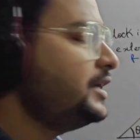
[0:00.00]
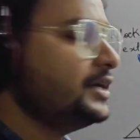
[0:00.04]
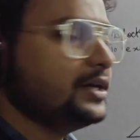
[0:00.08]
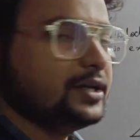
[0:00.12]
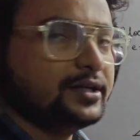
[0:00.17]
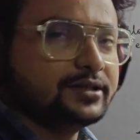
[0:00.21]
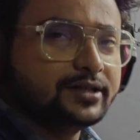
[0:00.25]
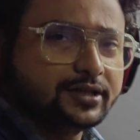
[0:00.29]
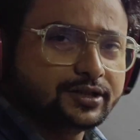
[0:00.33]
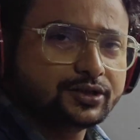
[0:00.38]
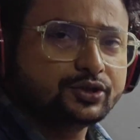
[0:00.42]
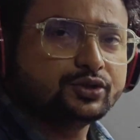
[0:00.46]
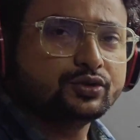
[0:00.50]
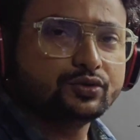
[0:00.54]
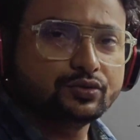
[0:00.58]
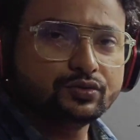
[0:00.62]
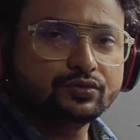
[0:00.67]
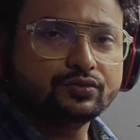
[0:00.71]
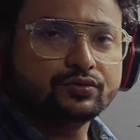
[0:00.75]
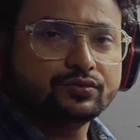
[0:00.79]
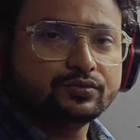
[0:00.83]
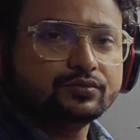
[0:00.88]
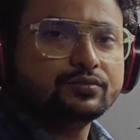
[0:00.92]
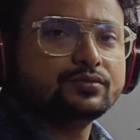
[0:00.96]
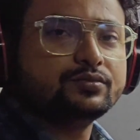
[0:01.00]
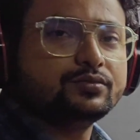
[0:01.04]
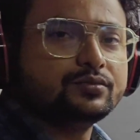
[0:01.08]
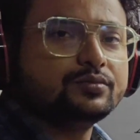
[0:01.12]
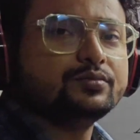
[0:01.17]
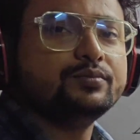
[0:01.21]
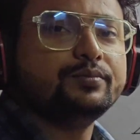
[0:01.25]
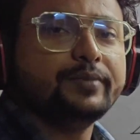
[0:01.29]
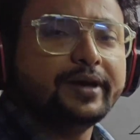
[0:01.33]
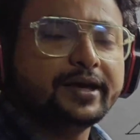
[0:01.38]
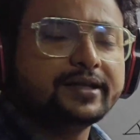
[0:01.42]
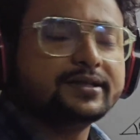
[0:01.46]
here, just to
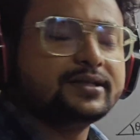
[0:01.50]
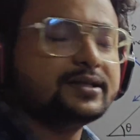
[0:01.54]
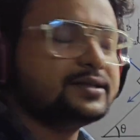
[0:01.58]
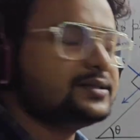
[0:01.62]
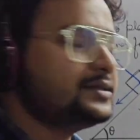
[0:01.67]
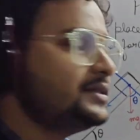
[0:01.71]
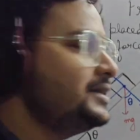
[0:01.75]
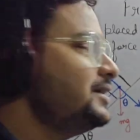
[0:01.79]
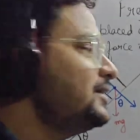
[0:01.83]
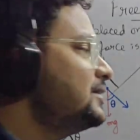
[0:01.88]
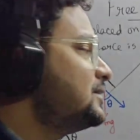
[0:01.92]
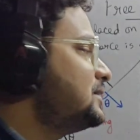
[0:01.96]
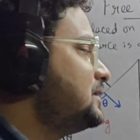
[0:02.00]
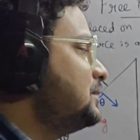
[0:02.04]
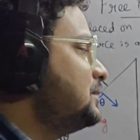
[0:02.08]
make this thing